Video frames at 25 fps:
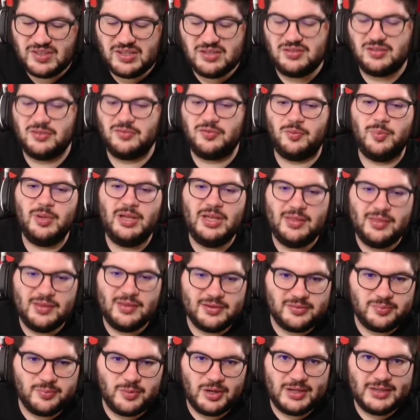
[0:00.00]
So for me,
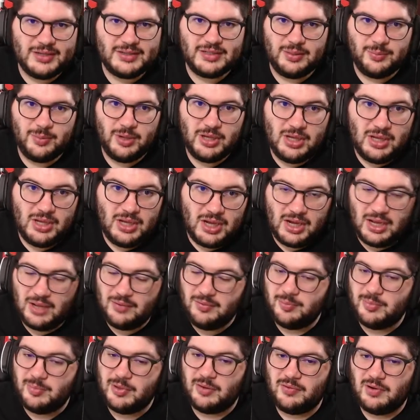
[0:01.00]
this is my team. I have
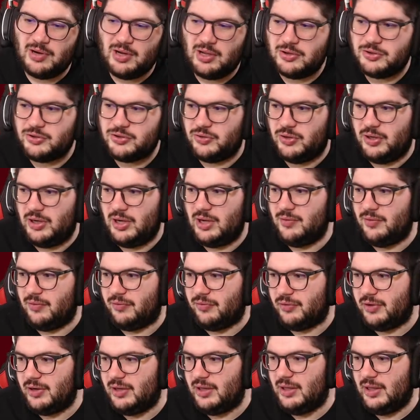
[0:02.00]
a bit of a luxury. I have a
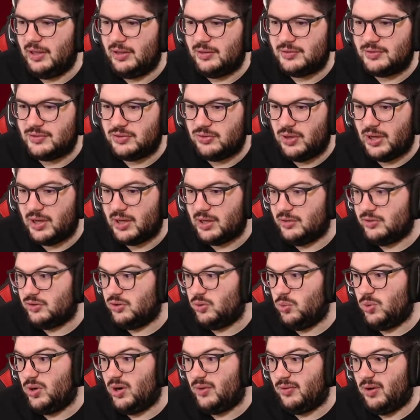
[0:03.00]
free hit, so I can do
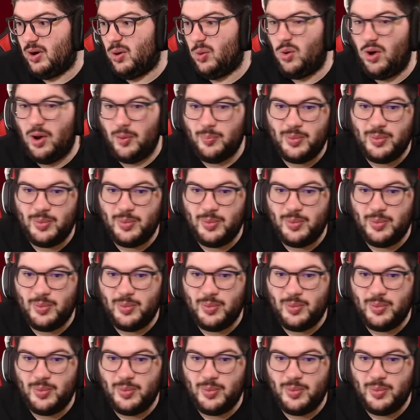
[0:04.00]
whatever I want,